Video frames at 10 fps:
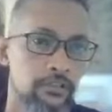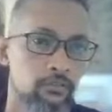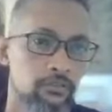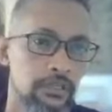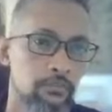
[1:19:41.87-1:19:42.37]

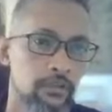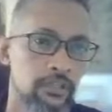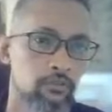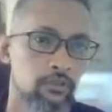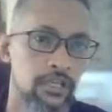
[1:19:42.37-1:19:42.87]
Double click
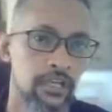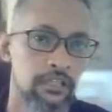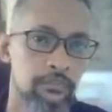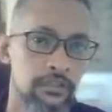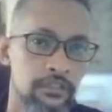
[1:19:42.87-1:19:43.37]
to the color
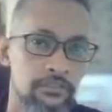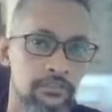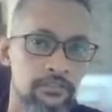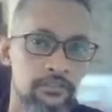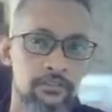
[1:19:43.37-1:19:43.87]

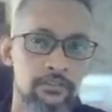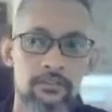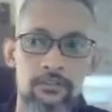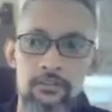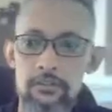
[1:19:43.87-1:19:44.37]
pickers
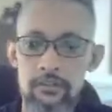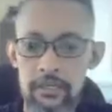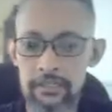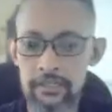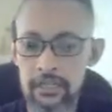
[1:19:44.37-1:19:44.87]
and
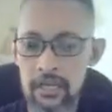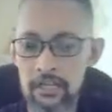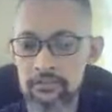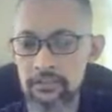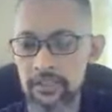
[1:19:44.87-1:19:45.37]
then
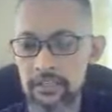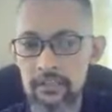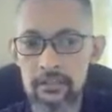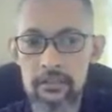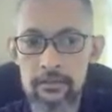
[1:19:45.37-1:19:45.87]
alternate
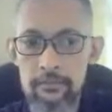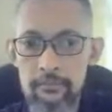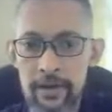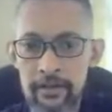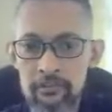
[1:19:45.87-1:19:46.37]

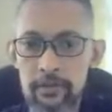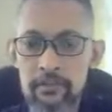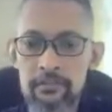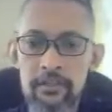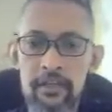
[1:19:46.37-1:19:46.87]
backspace
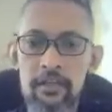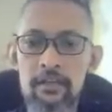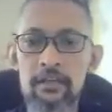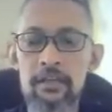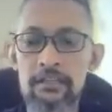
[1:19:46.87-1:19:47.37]
there.
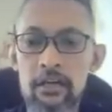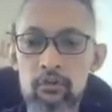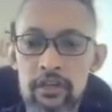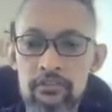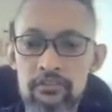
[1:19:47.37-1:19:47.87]
Now you
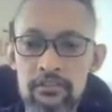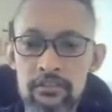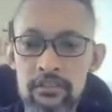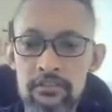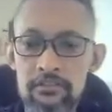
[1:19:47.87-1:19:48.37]
can
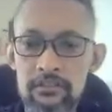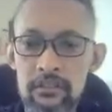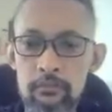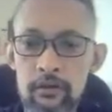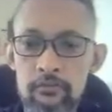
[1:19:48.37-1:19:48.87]
see some
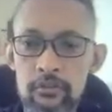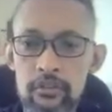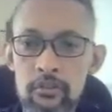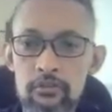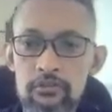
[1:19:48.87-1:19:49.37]
of
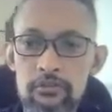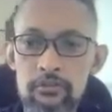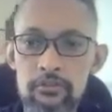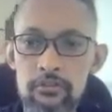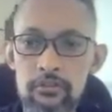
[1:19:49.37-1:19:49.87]
those
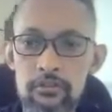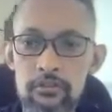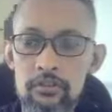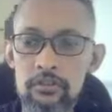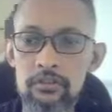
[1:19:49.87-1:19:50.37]

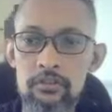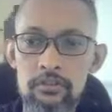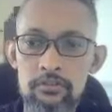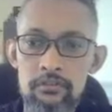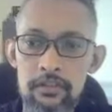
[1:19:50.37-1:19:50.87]

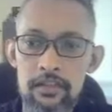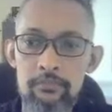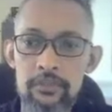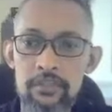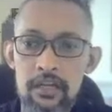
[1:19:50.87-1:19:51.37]
sloppy
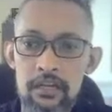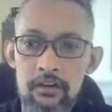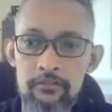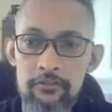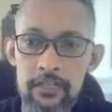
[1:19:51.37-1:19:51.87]
kind of
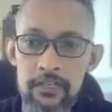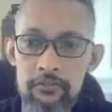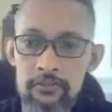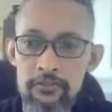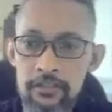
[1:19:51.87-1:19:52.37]
areas
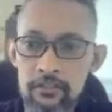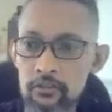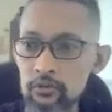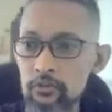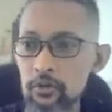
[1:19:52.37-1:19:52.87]
that
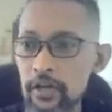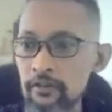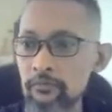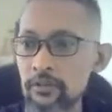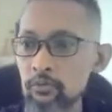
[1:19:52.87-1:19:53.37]
you have
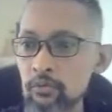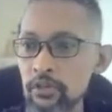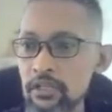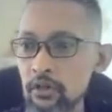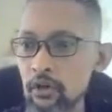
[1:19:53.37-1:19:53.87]
been working
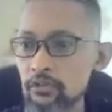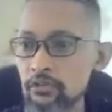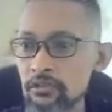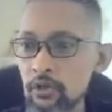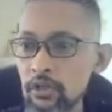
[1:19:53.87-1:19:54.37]
on just
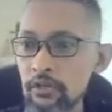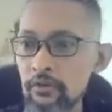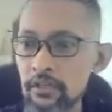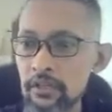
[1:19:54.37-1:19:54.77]
now there, okay?